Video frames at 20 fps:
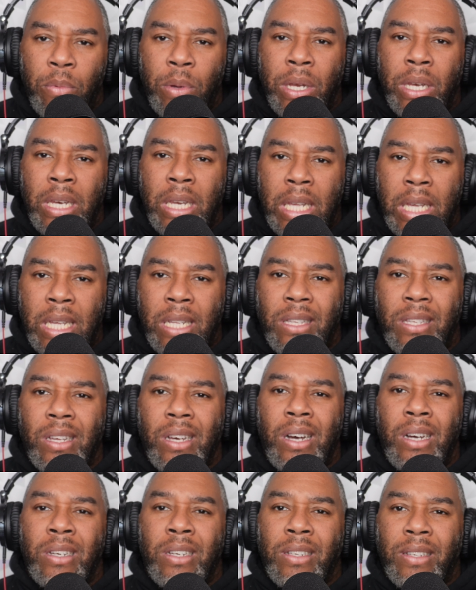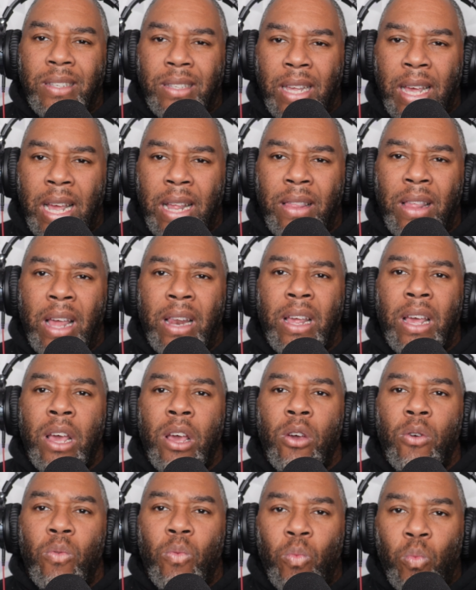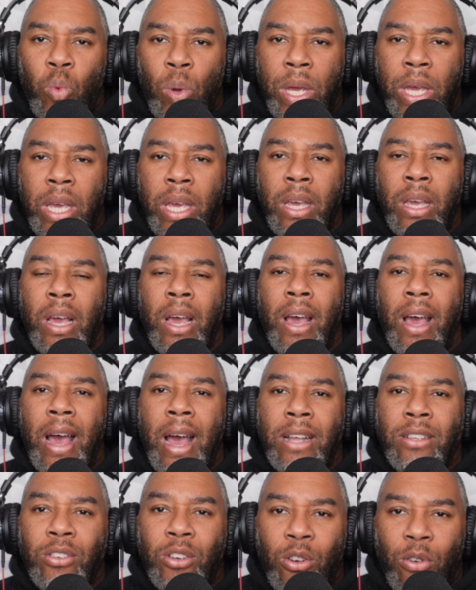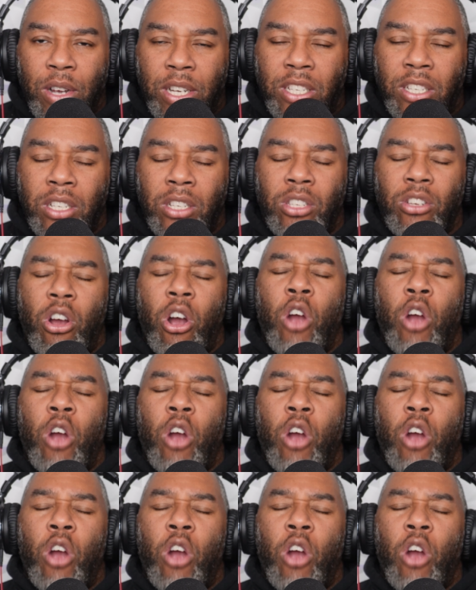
We need to understand that we as Christians,